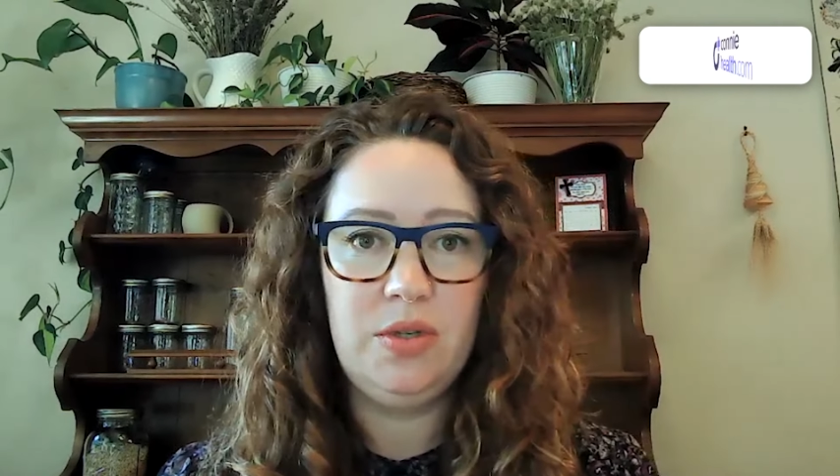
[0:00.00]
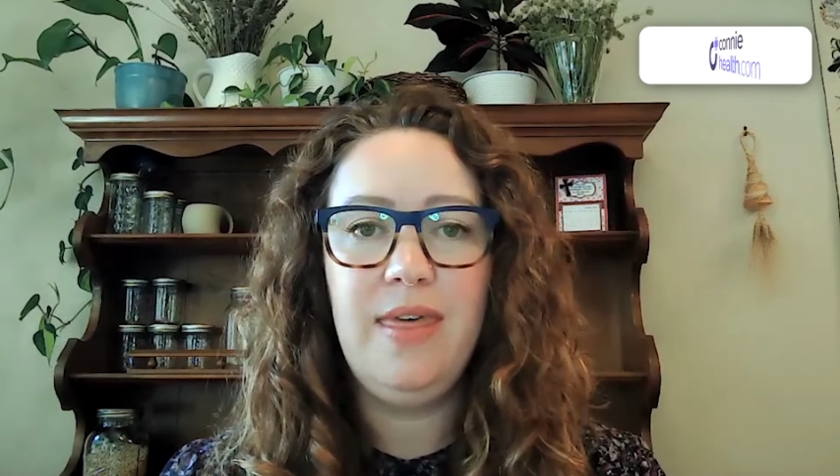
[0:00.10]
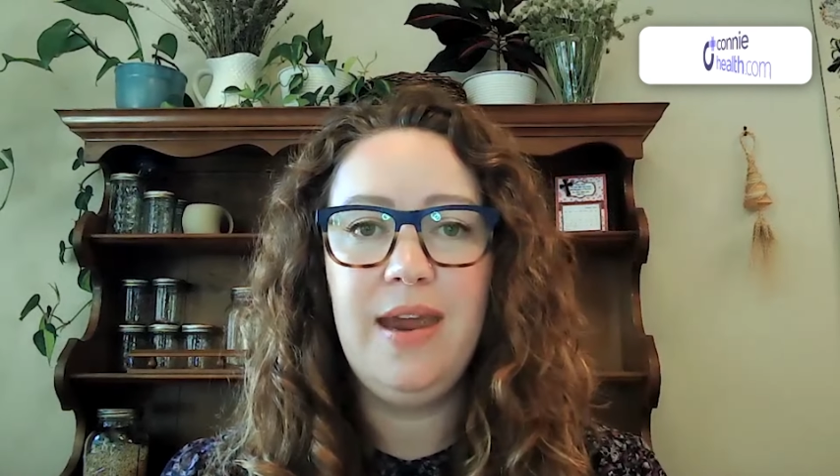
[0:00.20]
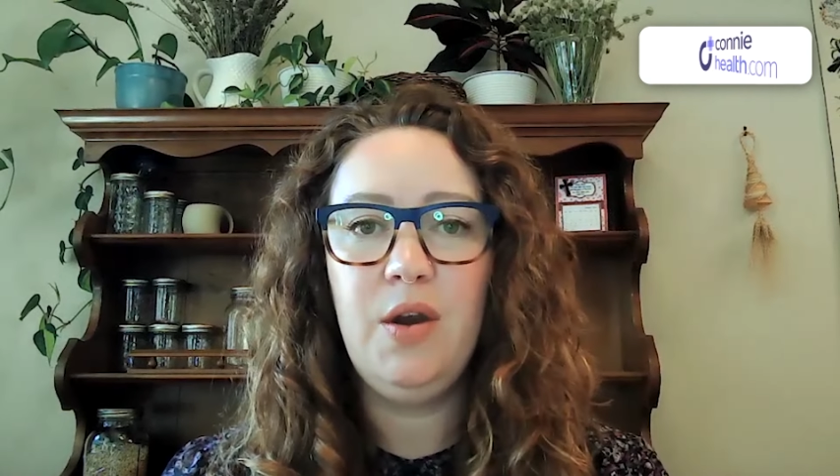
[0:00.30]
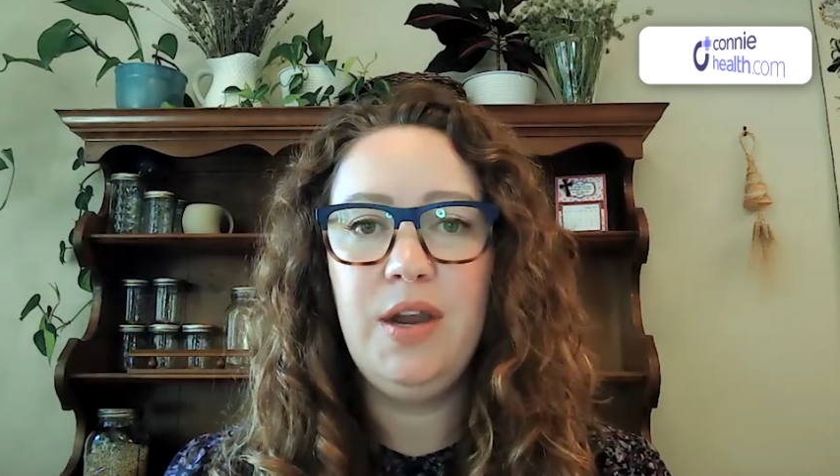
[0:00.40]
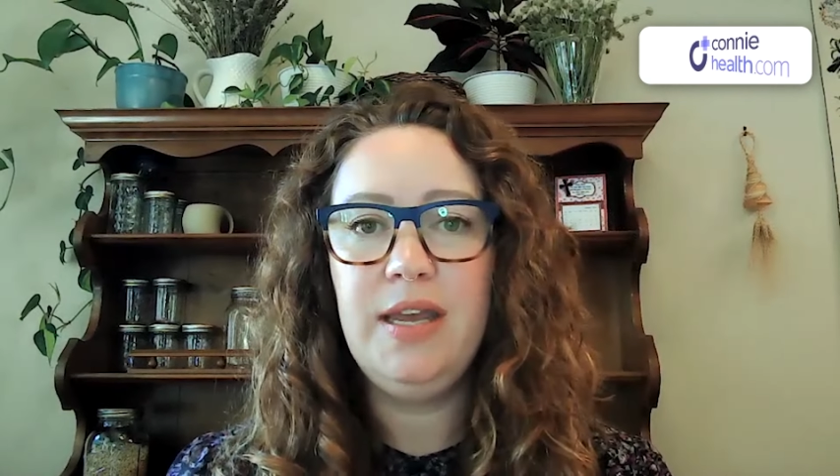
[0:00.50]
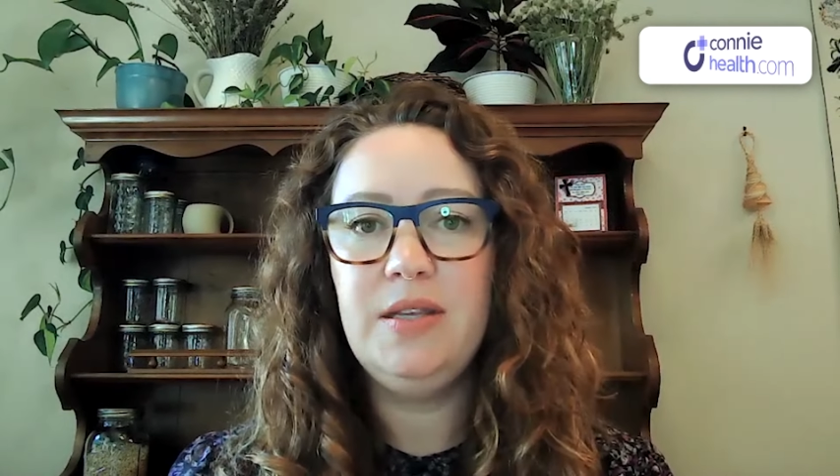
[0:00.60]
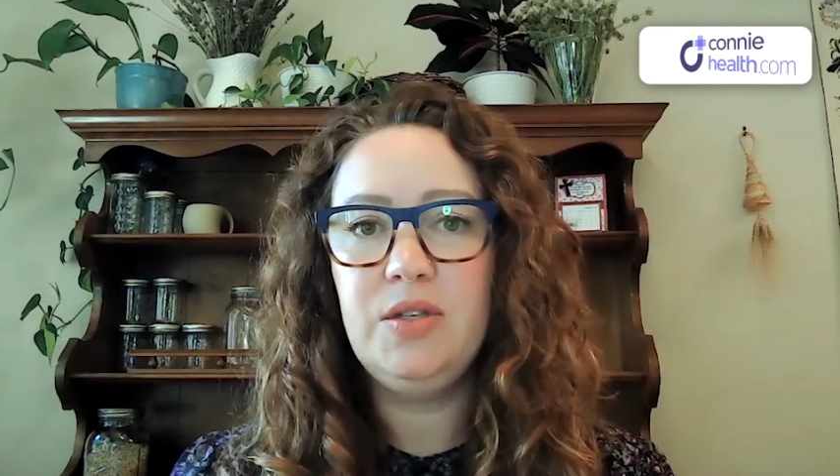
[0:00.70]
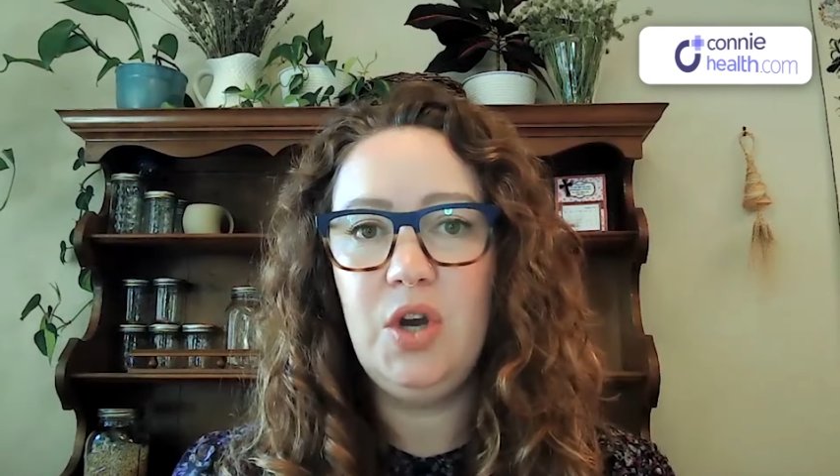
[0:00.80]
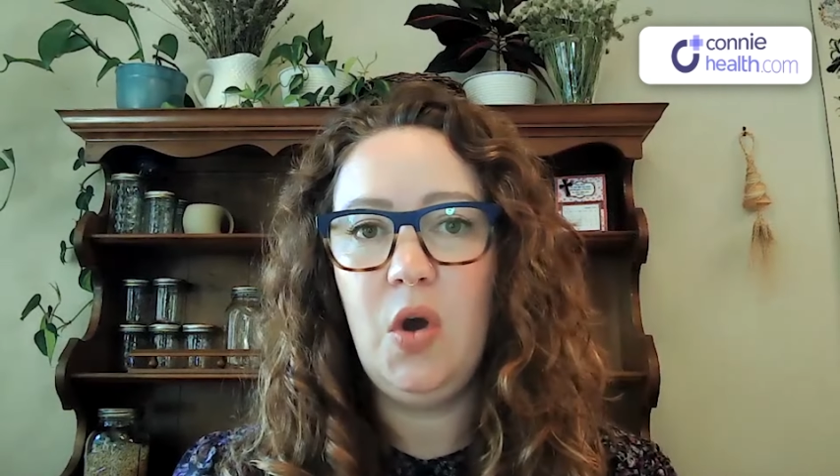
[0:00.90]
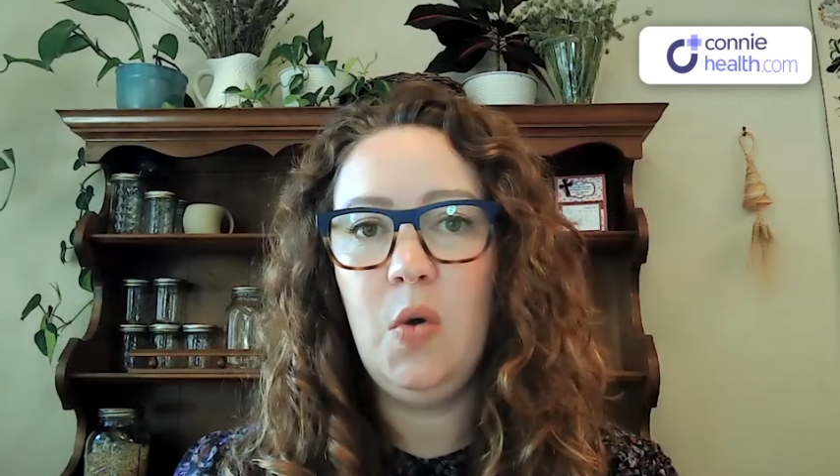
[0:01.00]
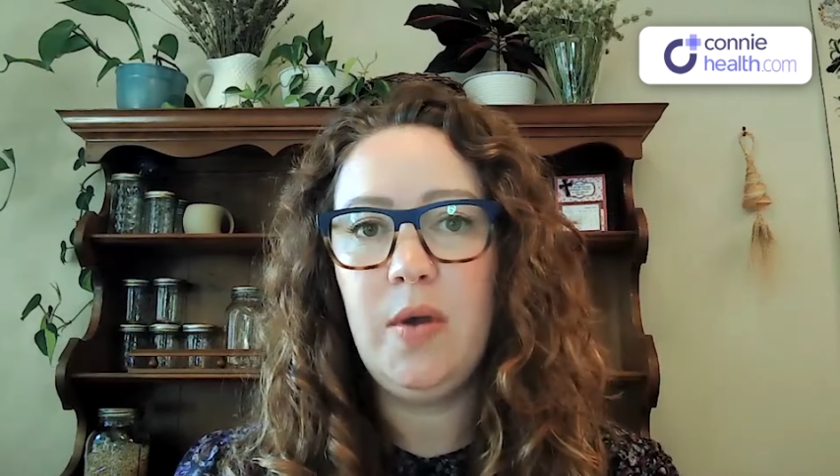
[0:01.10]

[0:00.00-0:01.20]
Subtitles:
There is no